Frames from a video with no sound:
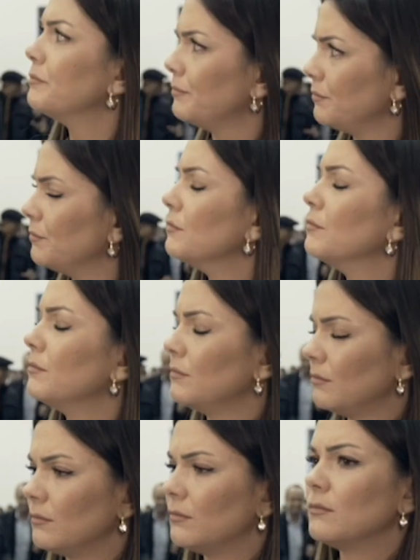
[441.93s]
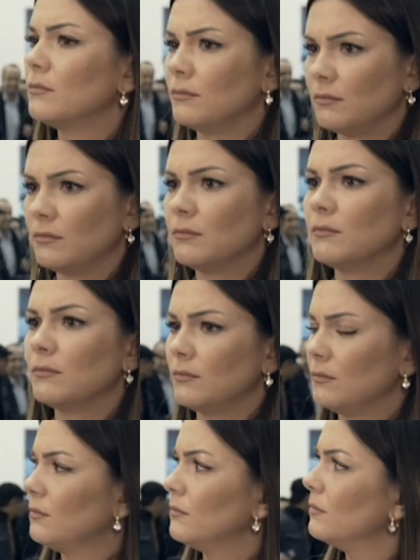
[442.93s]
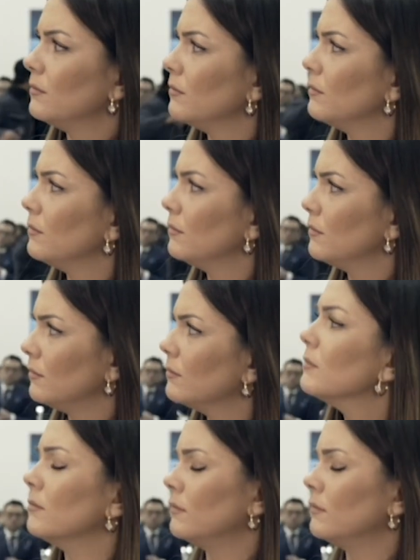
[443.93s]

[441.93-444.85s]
No words are spoken by the person on screen.